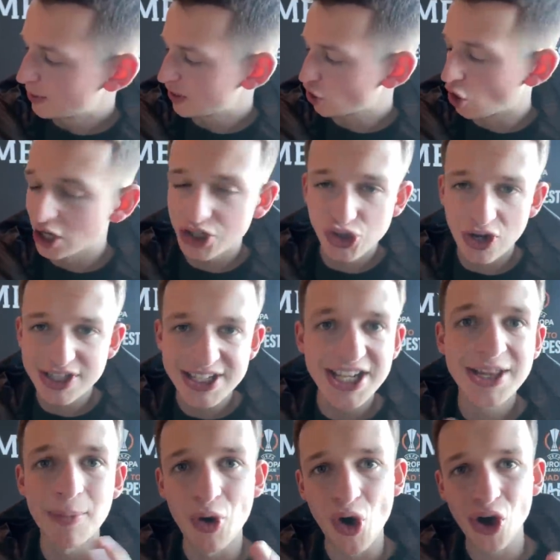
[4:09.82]
but they got Idrissi,
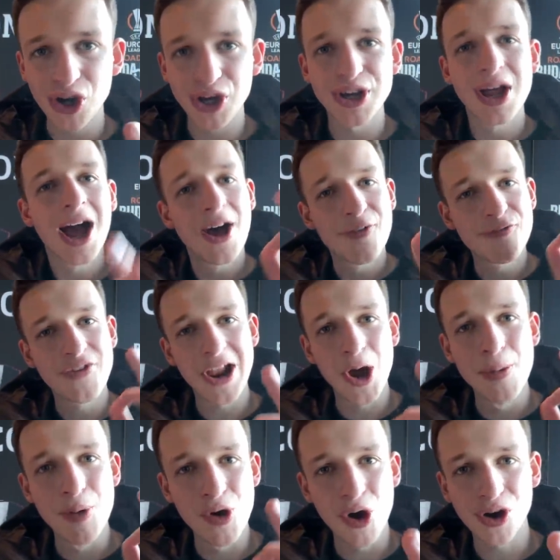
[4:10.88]
the Moroccan, a fellow
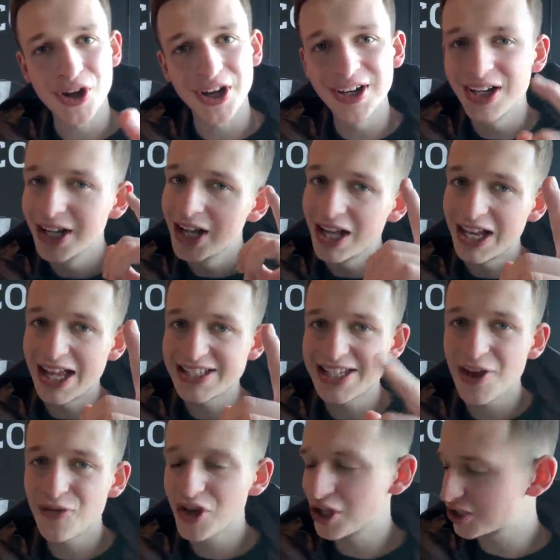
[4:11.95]
Moroccan. Let's see
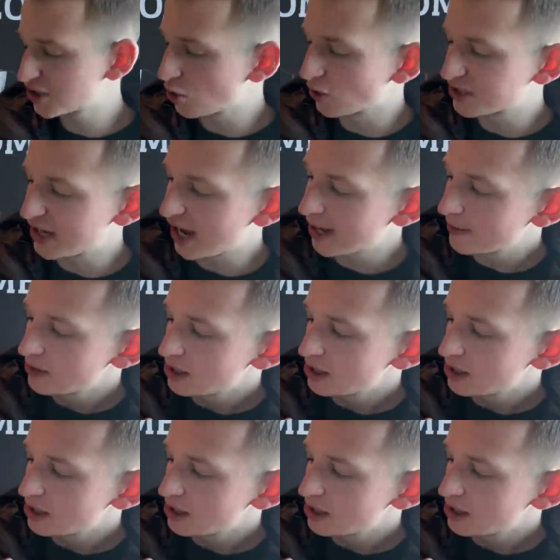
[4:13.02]
if he can score today.